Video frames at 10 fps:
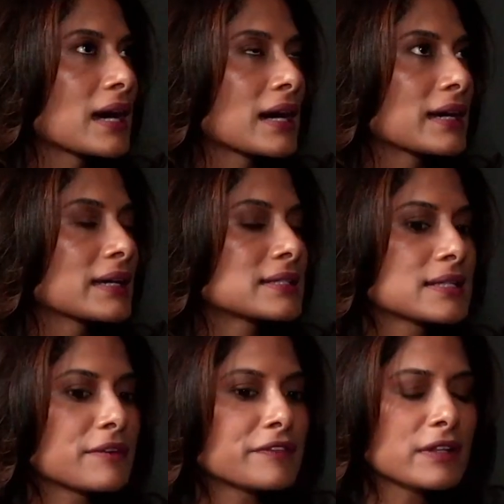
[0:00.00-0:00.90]
It's
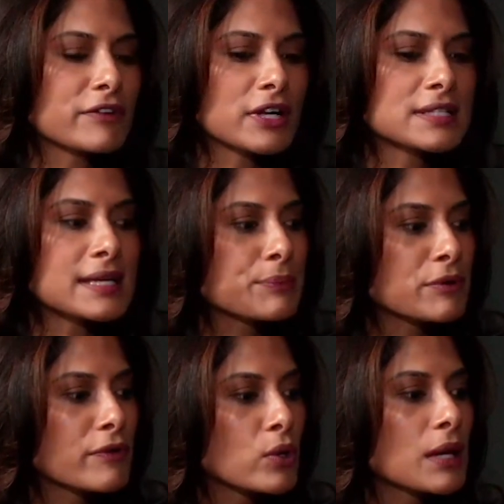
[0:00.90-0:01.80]
definitely very anxiety
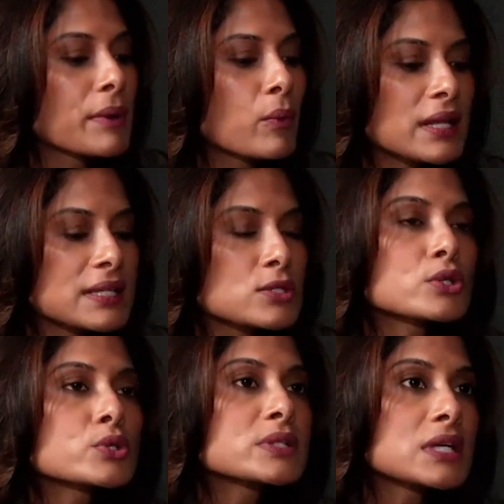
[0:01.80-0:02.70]
provoking, but what it's
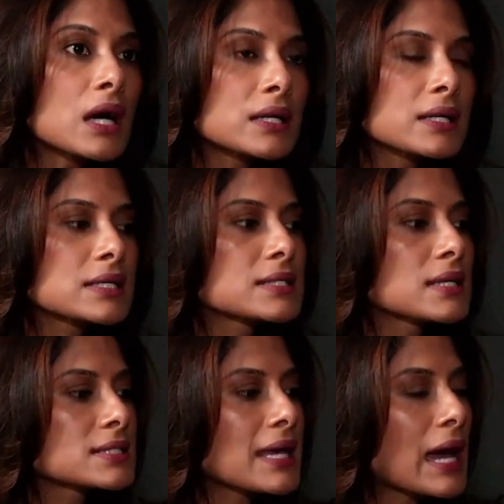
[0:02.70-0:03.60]
also done is
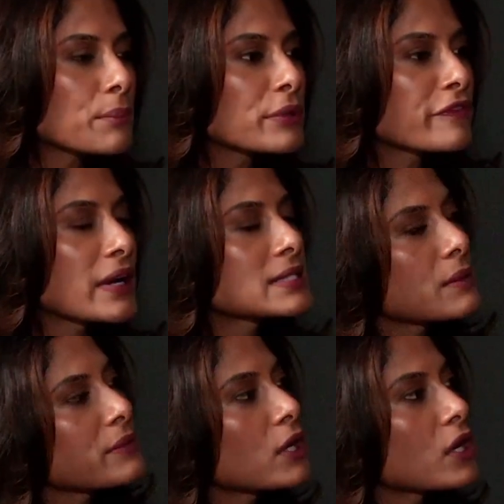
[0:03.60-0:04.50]
it's amplified
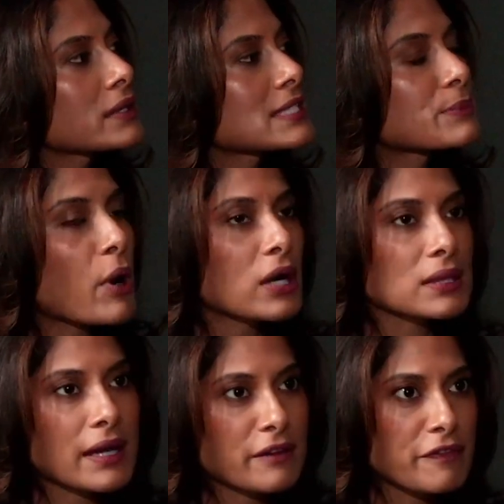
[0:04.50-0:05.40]
something called the
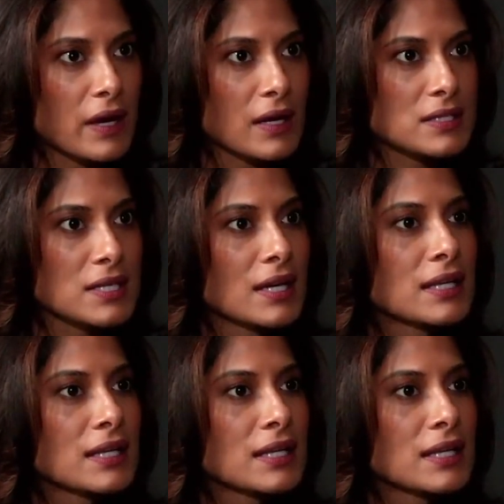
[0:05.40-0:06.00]
spotlight effect.